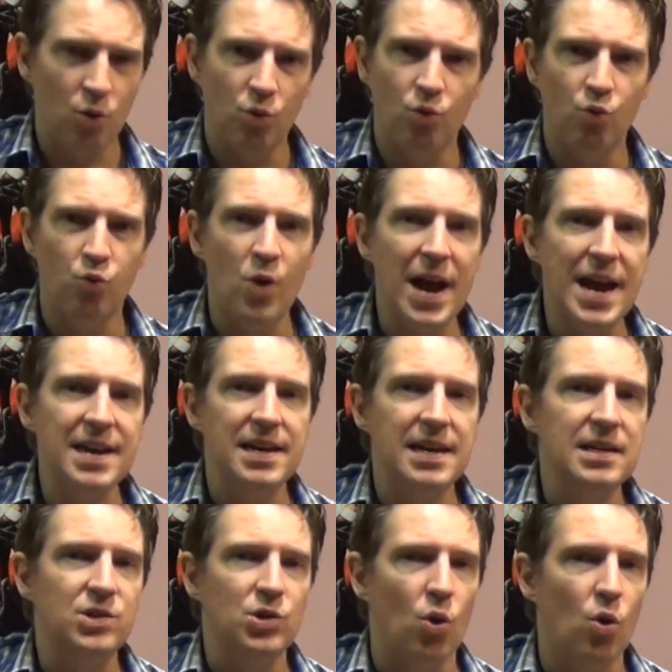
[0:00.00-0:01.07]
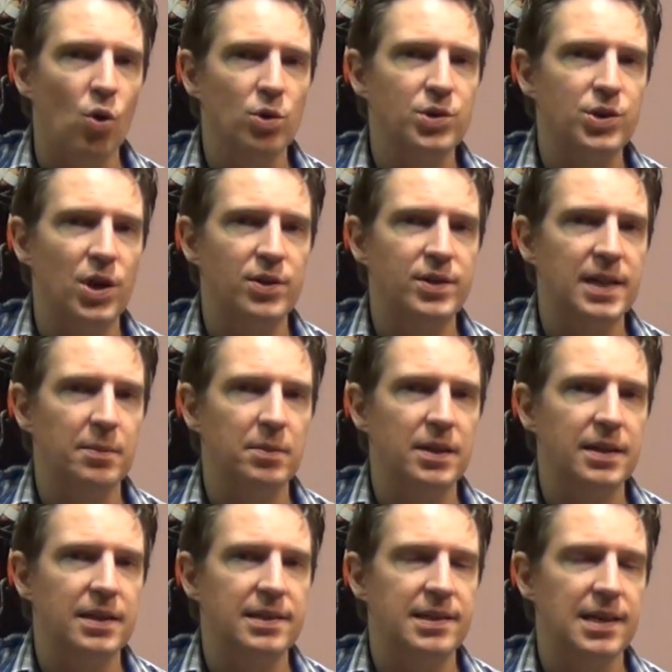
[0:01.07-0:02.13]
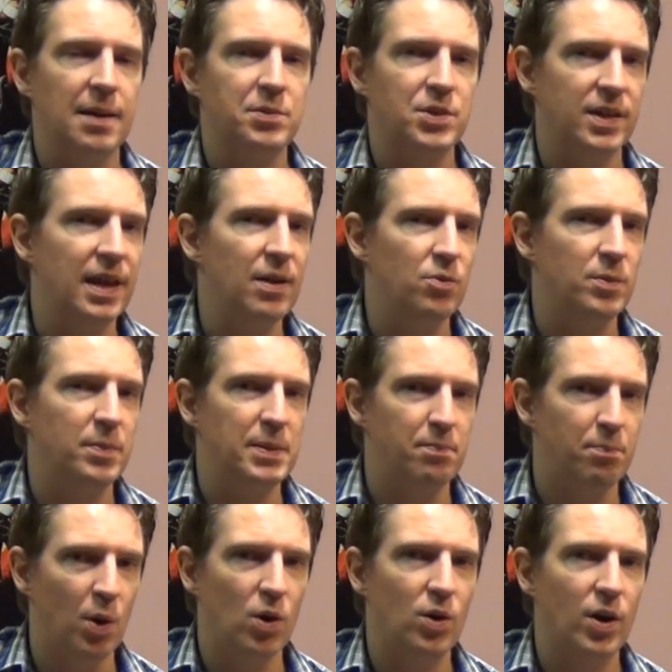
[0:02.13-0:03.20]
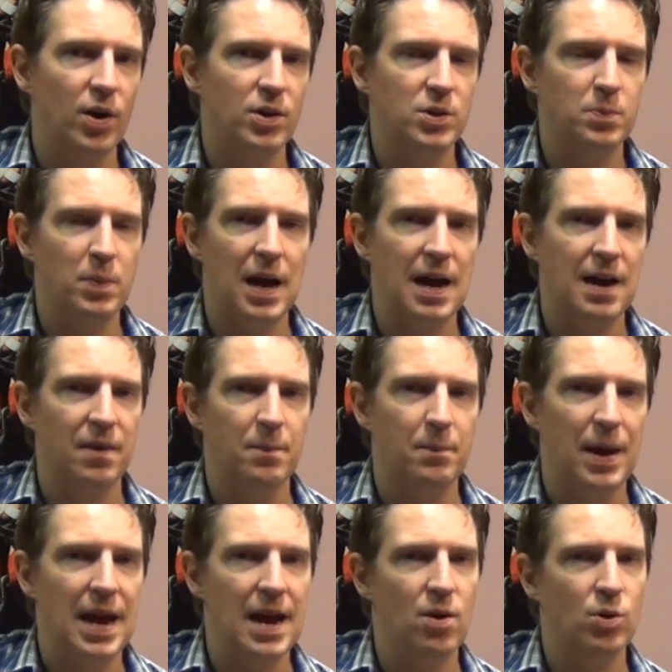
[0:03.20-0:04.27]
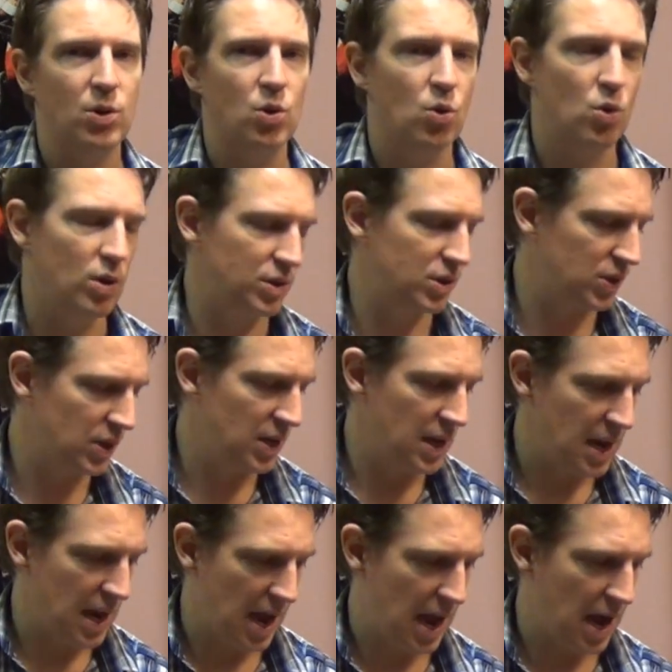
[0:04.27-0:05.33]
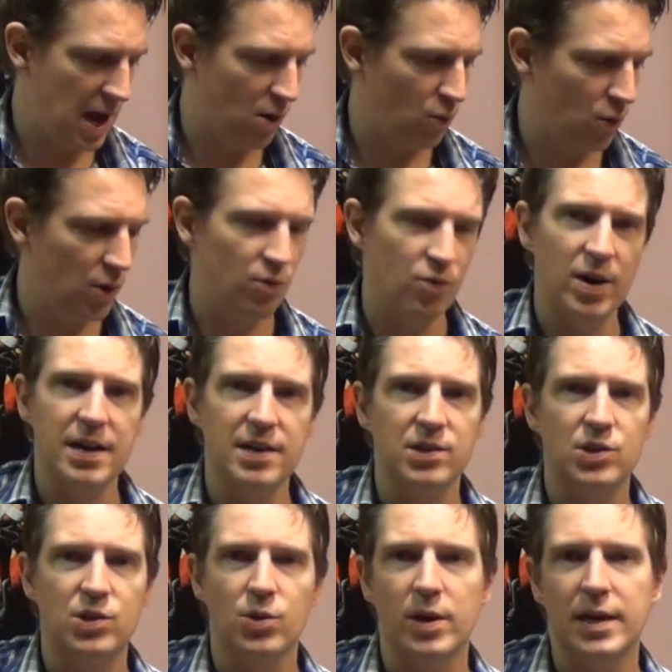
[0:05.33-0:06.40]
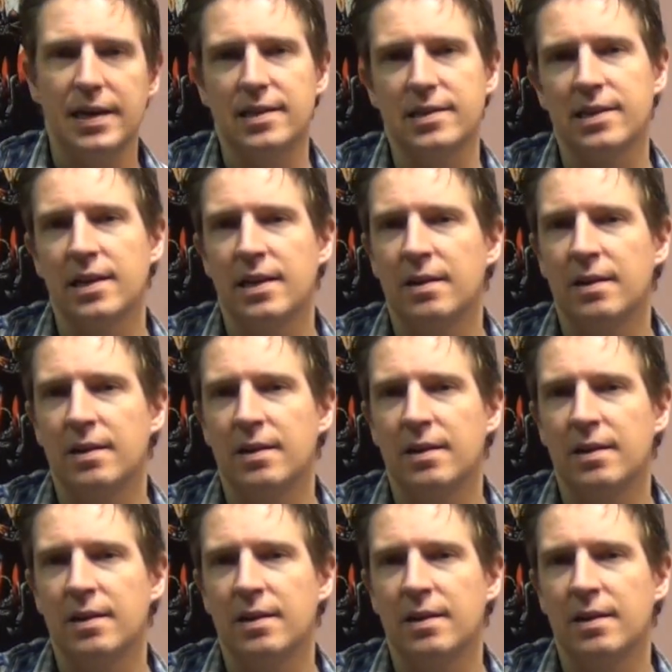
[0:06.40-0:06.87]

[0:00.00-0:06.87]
Red is also doubling this up, so that would be Bongo's part, the power chords. What Red is doing is